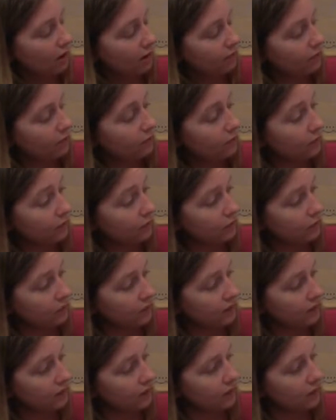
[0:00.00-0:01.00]
vertical
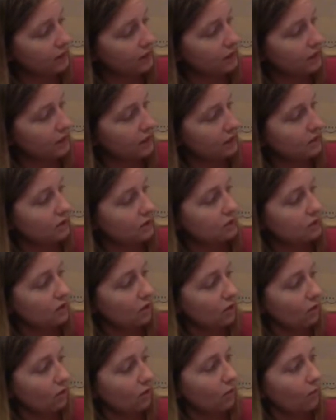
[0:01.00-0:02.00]
equation.
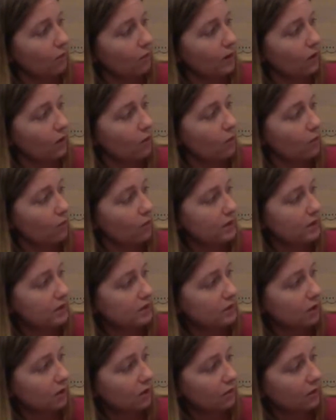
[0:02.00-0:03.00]
So we always
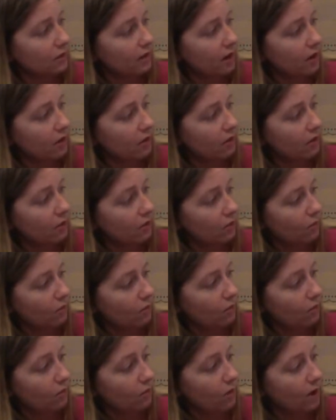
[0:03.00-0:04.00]
start with our
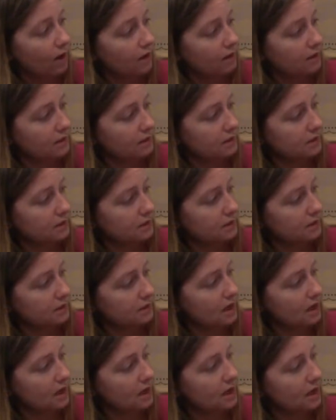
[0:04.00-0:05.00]

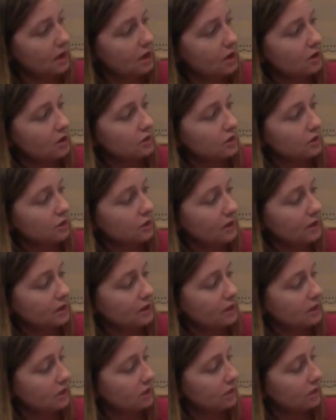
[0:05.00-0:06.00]
ones. So
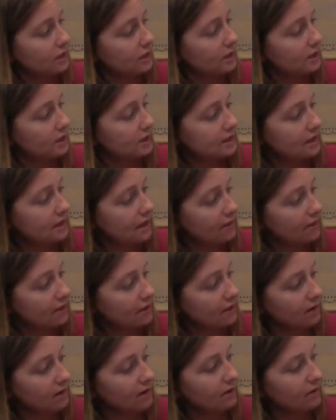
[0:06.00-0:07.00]
let's do
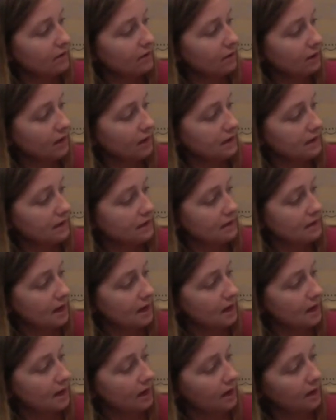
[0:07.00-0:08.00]
7 plus
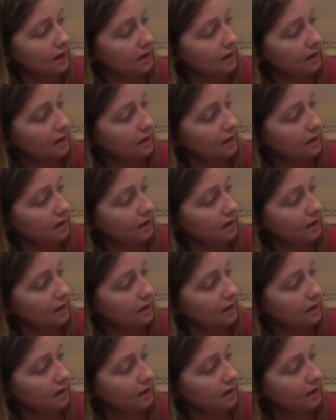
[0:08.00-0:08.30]
9.